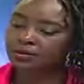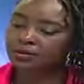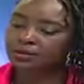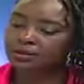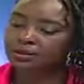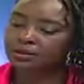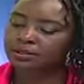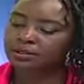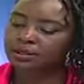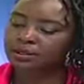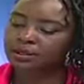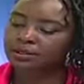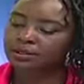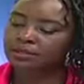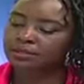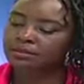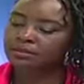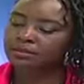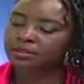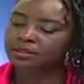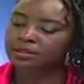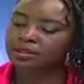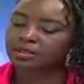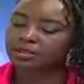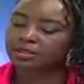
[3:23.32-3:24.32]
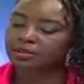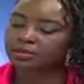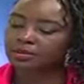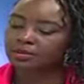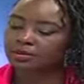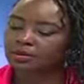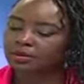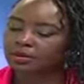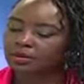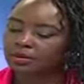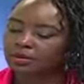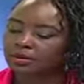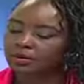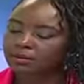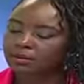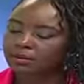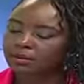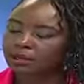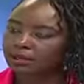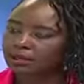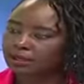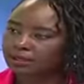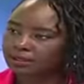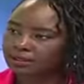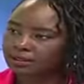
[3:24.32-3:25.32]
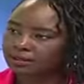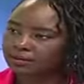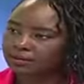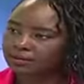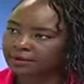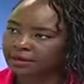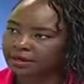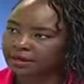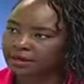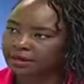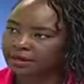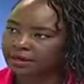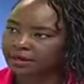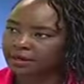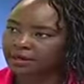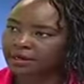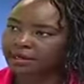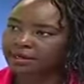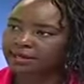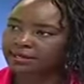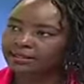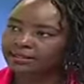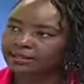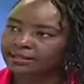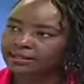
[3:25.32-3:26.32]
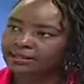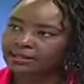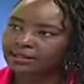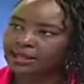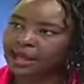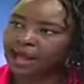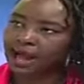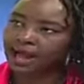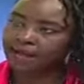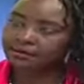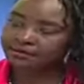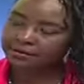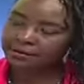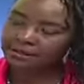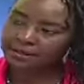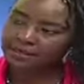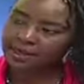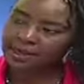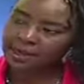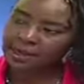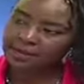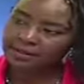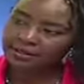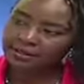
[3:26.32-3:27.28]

to start a patient on palliative care? Is it after the